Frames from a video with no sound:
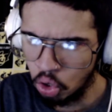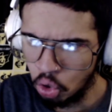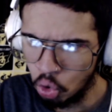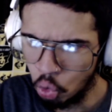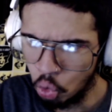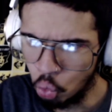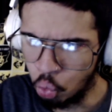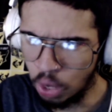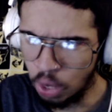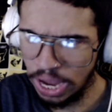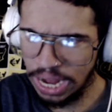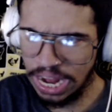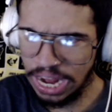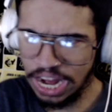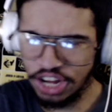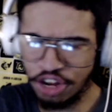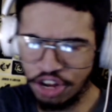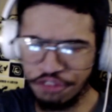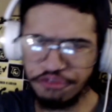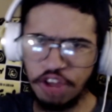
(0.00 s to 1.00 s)
We
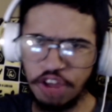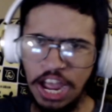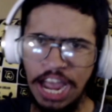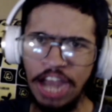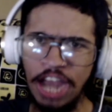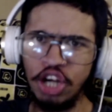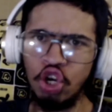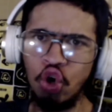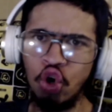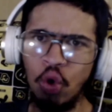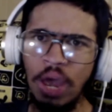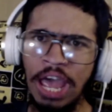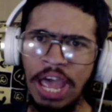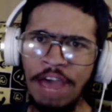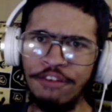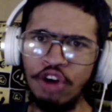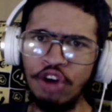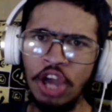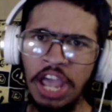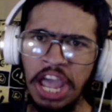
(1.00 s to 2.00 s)
need to find
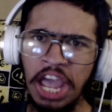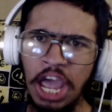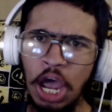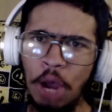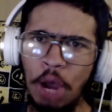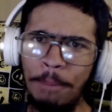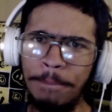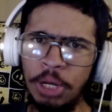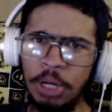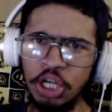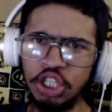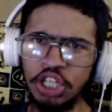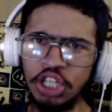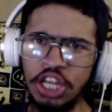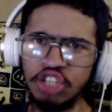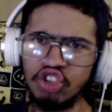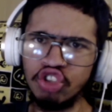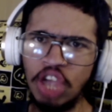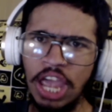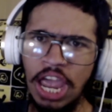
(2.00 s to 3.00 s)
whoever the hell put
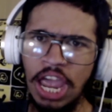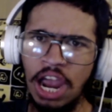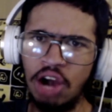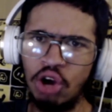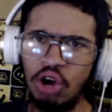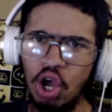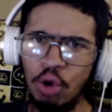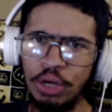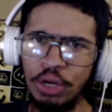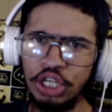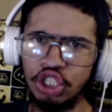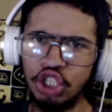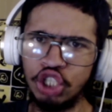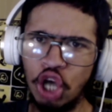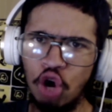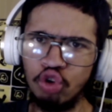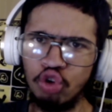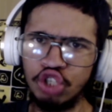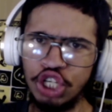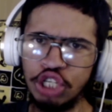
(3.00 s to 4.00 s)
this arrow in
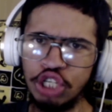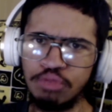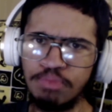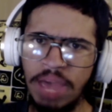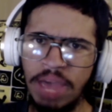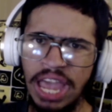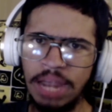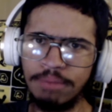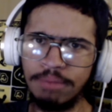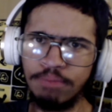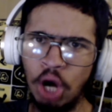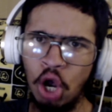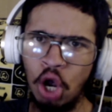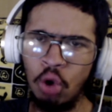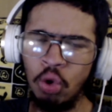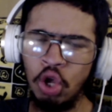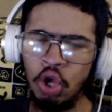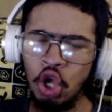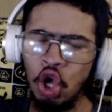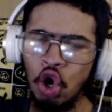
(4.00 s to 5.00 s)
Joji's back,
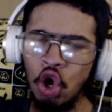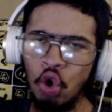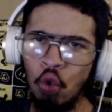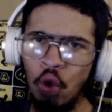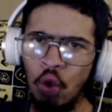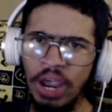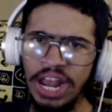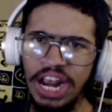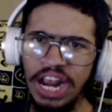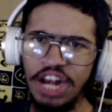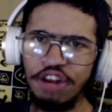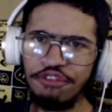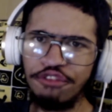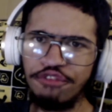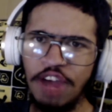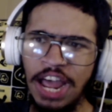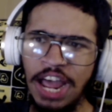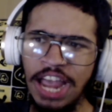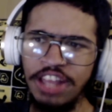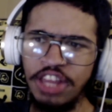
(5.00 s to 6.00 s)
bro. We need to
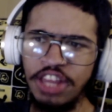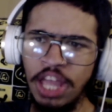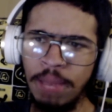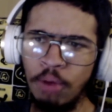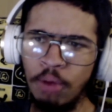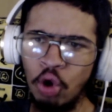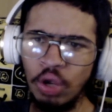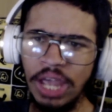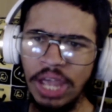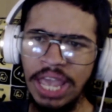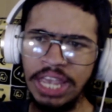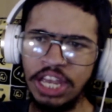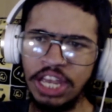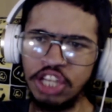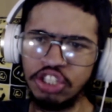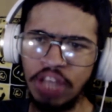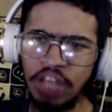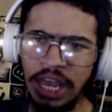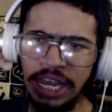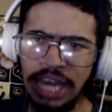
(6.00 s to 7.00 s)
find them, okay?
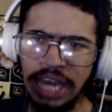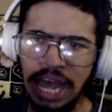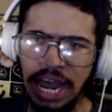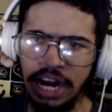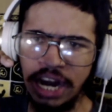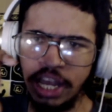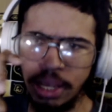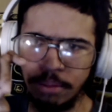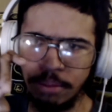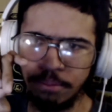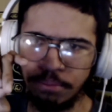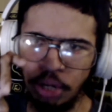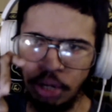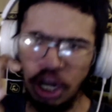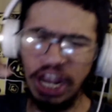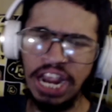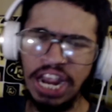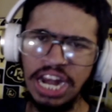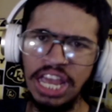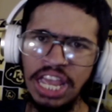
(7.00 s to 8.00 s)
Because they got him
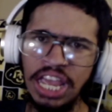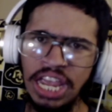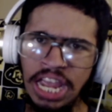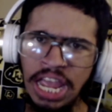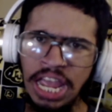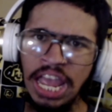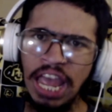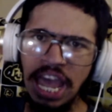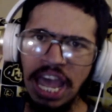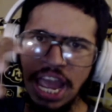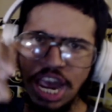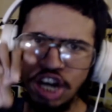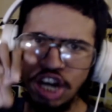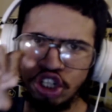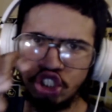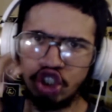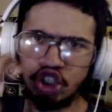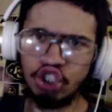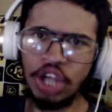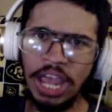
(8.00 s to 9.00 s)
bleeding
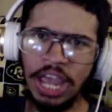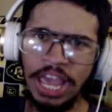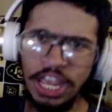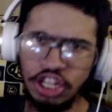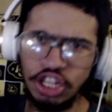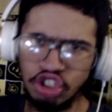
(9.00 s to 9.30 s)
and chain